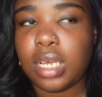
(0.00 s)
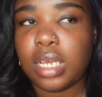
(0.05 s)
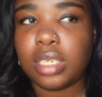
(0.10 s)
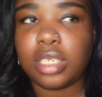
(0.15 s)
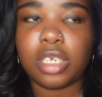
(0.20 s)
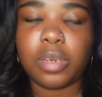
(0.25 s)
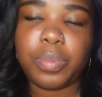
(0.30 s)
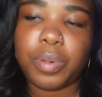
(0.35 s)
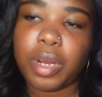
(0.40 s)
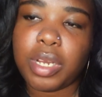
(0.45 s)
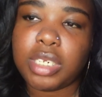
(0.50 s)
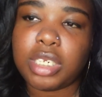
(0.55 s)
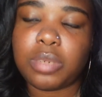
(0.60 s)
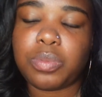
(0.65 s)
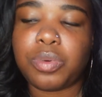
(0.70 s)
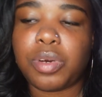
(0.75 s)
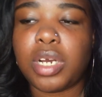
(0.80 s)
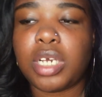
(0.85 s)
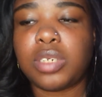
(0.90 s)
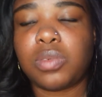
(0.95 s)
Surprise,
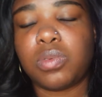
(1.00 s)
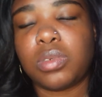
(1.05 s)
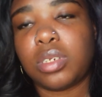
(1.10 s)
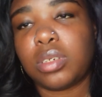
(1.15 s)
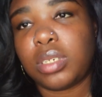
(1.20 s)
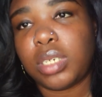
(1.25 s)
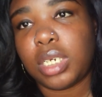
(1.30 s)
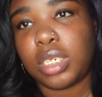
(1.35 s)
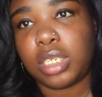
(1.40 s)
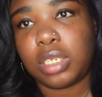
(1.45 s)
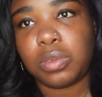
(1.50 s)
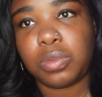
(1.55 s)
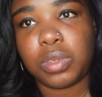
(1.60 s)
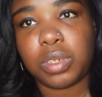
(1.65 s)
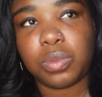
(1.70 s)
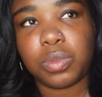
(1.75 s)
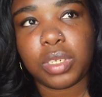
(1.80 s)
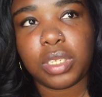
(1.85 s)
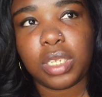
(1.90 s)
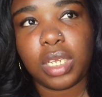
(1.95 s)
surprise, Willow takes the
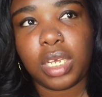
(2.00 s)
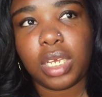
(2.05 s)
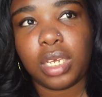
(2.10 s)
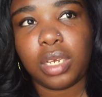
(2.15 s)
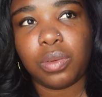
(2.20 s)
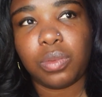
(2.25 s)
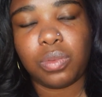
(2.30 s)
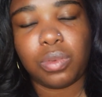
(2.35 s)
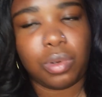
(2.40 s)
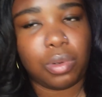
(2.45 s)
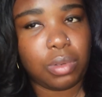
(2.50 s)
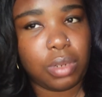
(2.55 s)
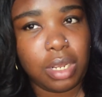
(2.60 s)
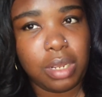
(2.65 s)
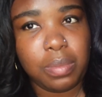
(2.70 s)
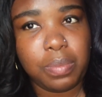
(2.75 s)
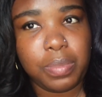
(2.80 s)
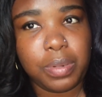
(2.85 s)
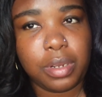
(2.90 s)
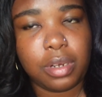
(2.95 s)
win with a
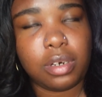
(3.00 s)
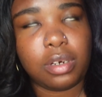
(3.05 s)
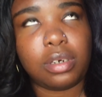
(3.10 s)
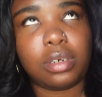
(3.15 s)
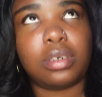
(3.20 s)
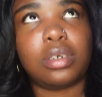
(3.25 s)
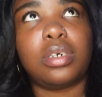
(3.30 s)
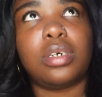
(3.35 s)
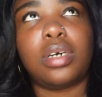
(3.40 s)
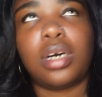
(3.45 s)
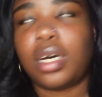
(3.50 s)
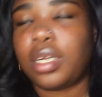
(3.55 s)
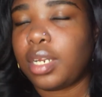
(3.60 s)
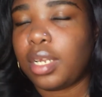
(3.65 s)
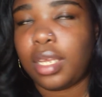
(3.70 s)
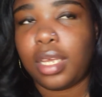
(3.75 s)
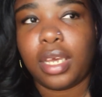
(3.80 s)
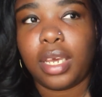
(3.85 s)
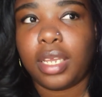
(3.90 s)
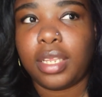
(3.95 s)
roll-up. Oh, God,
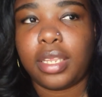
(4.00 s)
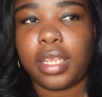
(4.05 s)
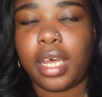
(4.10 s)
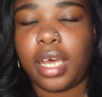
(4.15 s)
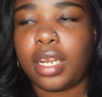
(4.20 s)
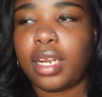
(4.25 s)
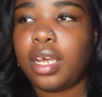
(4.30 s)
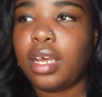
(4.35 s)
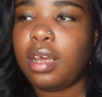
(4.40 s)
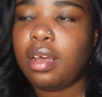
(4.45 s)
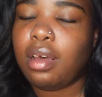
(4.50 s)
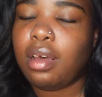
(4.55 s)
I hate that.